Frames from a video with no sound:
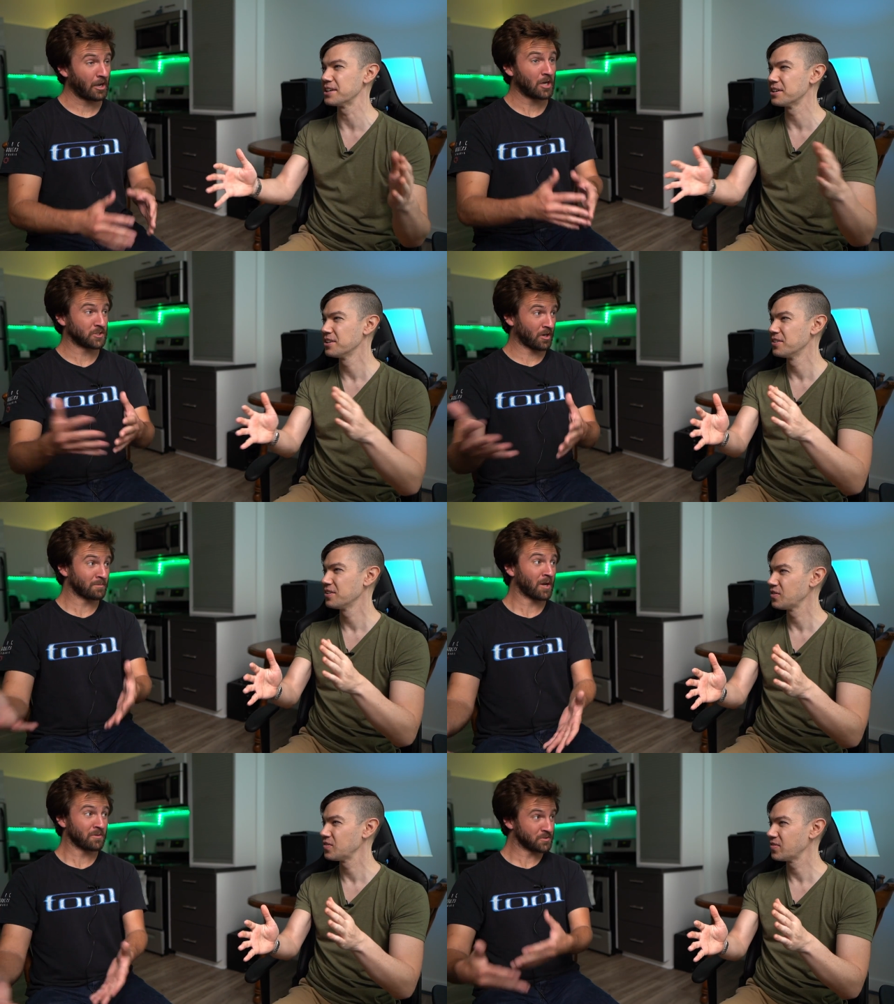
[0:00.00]
Speaker 1: Causing harm
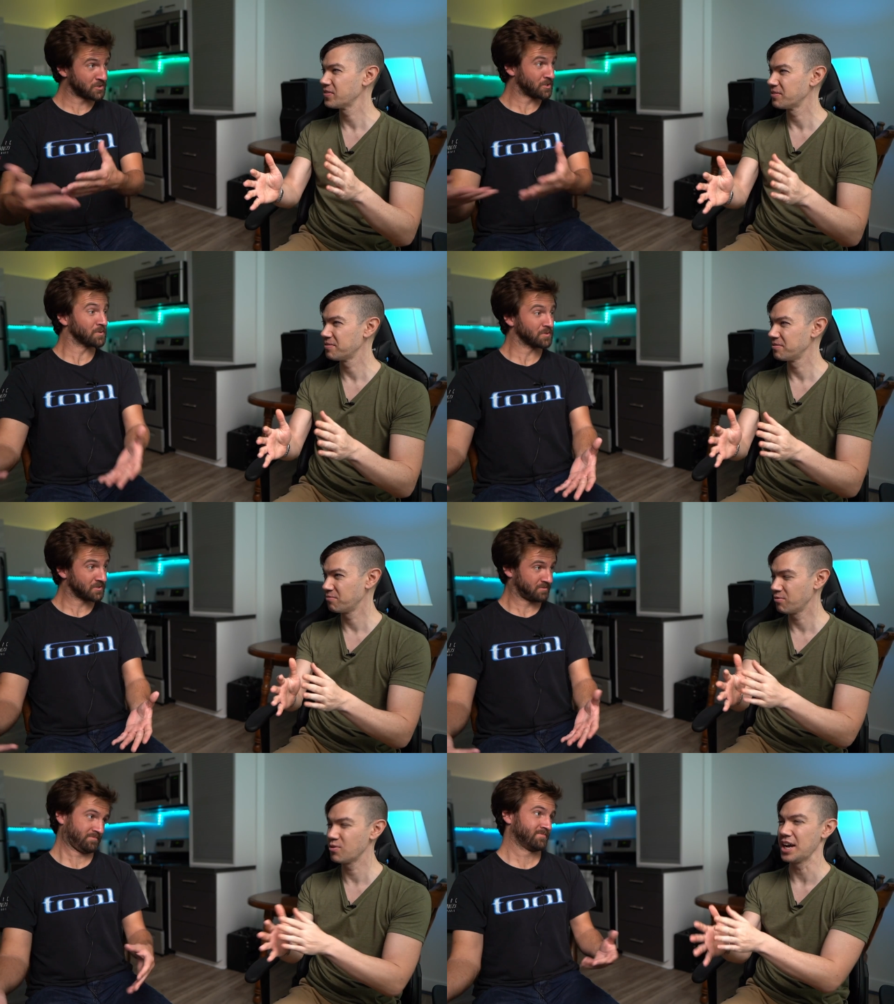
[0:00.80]
to others too
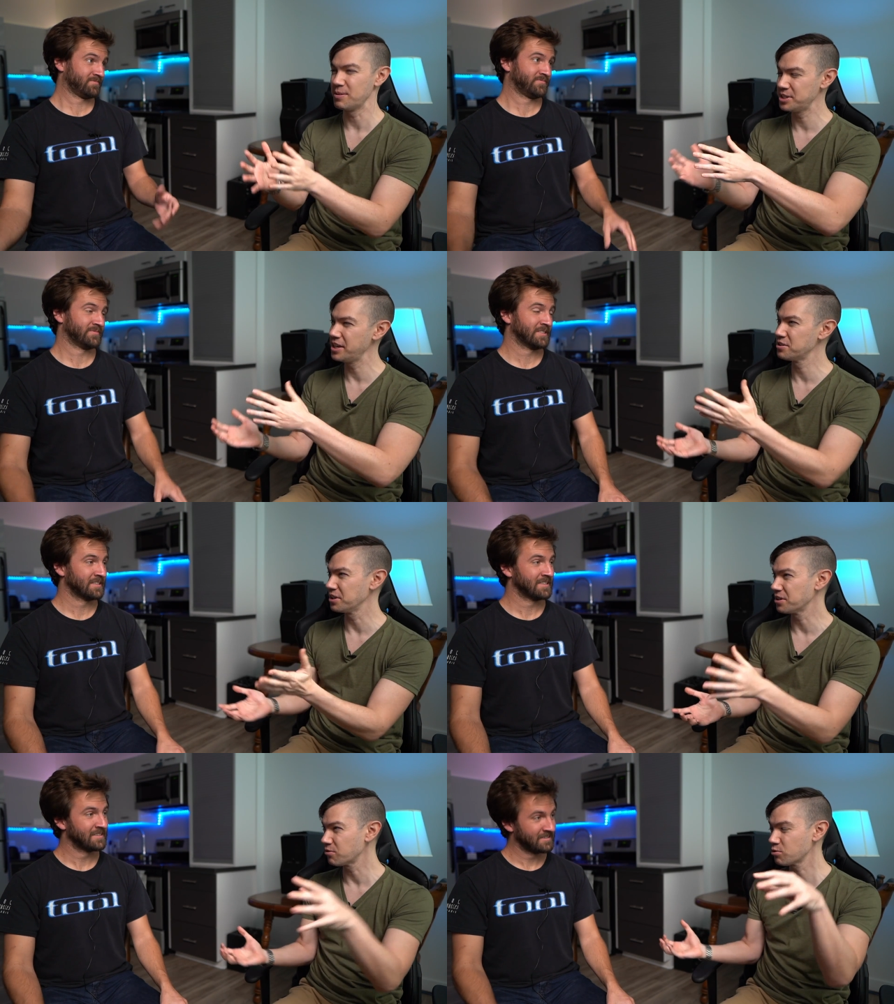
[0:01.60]
is. Yeah,
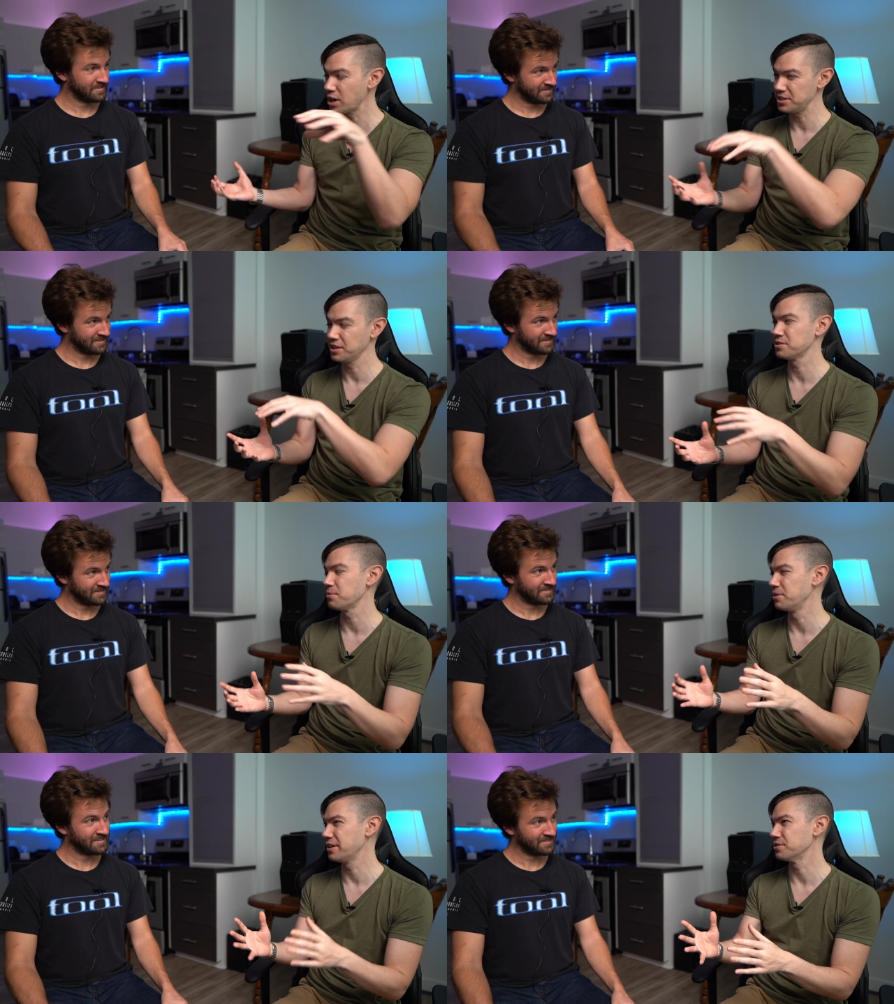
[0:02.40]
potentially crashing into
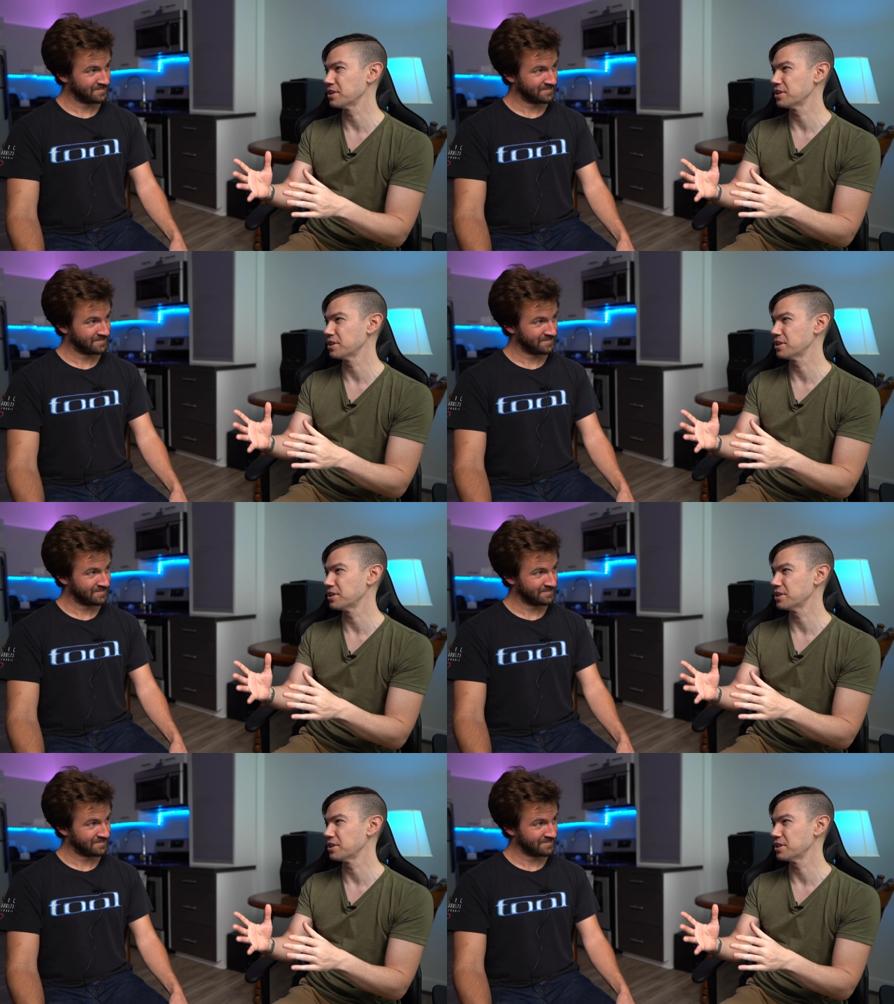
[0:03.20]
someone else.